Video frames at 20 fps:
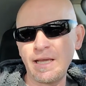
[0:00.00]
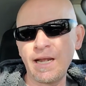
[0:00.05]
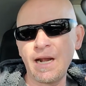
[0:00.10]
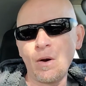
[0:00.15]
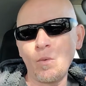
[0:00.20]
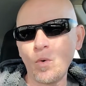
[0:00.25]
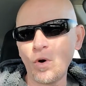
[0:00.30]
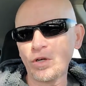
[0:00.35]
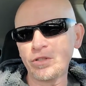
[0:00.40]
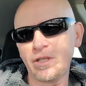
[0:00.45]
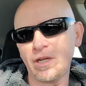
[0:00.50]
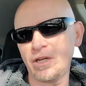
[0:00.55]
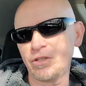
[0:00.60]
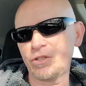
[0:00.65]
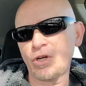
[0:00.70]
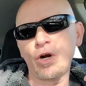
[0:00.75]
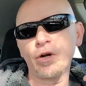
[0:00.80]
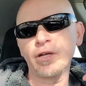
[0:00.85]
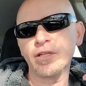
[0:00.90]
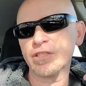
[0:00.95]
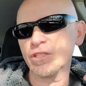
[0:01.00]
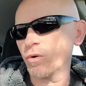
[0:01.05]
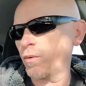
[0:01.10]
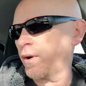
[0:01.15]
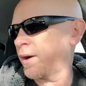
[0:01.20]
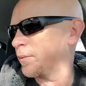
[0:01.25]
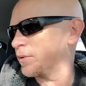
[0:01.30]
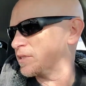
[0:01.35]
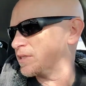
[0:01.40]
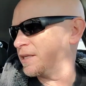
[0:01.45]
And I worked at a Target, so
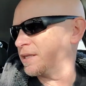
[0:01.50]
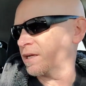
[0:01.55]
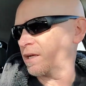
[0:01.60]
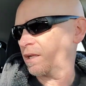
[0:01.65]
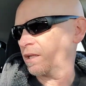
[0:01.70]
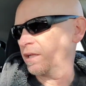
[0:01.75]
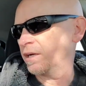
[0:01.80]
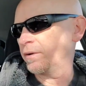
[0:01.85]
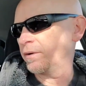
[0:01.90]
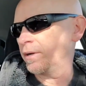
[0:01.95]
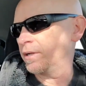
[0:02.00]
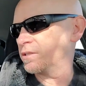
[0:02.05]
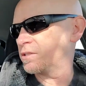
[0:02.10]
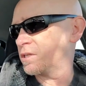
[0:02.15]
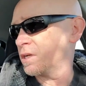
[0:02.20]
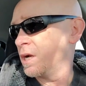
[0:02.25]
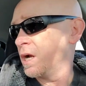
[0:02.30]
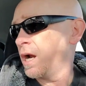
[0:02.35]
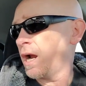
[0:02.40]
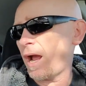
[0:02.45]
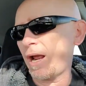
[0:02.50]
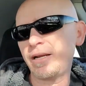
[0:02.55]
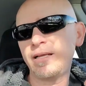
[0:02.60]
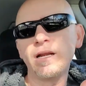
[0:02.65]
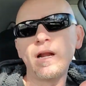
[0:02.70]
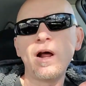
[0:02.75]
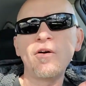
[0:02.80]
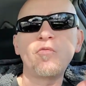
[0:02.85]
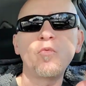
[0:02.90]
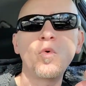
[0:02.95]
I would see the clearance. I'd
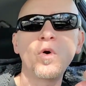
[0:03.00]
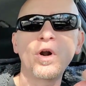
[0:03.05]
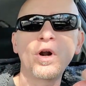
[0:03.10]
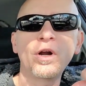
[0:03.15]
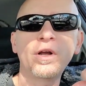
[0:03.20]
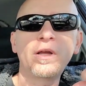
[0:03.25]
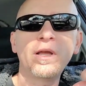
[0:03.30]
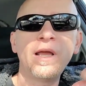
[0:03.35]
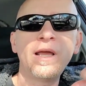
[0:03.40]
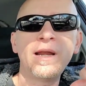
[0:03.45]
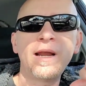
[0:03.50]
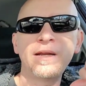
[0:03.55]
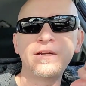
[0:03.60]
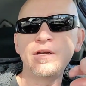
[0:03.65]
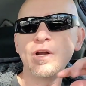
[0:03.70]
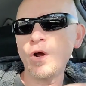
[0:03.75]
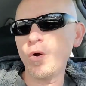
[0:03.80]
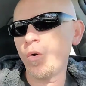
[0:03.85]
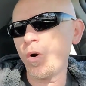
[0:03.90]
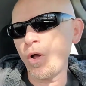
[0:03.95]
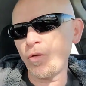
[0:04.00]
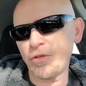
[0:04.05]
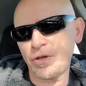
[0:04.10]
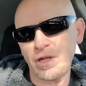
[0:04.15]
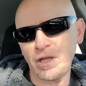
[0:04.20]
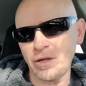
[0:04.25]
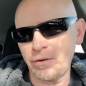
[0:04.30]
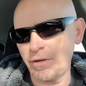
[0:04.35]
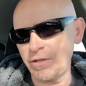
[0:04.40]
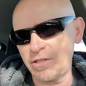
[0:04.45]
get off work and I'd know all the
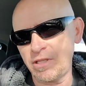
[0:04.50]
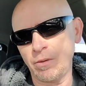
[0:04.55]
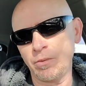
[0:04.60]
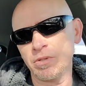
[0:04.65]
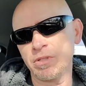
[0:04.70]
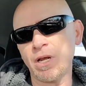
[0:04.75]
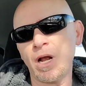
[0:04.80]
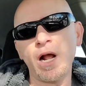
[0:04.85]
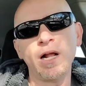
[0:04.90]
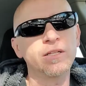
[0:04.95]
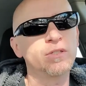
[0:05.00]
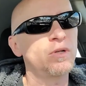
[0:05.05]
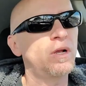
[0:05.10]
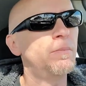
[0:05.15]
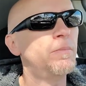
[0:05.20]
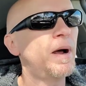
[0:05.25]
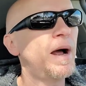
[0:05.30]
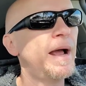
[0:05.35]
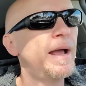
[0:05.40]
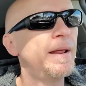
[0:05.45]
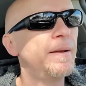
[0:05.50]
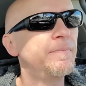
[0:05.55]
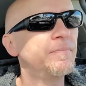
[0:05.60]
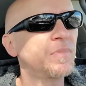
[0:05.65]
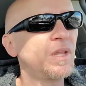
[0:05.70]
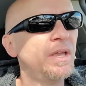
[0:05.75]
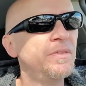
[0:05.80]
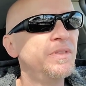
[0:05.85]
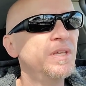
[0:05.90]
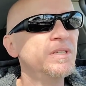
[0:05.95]
clearance that was hot, so I'd buy it.
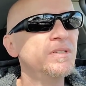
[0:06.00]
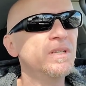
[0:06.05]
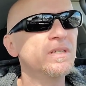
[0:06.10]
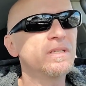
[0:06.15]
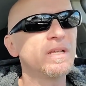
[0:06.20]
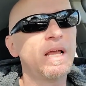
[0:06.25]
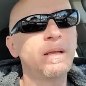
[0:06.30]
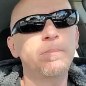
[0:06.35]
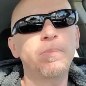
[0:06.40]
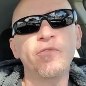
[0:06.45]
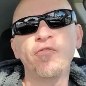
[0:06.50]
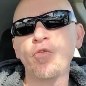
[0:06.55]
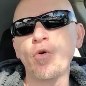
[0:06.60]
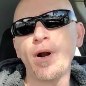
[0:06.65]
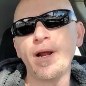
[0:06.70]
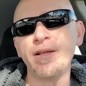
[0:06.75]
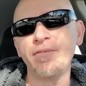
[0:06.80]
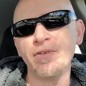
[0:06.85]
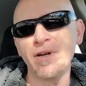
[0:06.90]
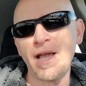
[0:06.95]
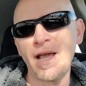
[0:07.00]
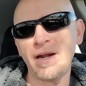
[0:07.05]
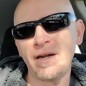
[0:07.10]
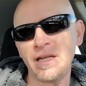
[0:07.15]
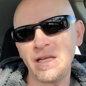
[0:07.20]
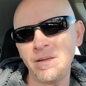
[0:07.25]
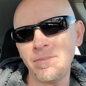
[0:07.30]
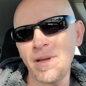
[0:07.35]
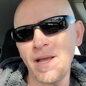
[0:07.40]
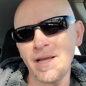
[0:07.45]
And this is like before I even had an
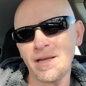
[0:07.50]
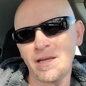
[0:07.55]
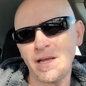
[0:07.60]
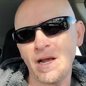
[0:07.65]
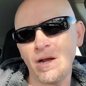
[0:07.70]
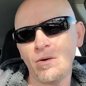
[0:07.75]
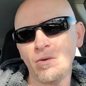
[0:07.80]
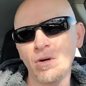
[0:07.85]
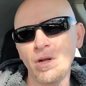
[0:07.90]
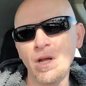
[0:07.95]
eBay account.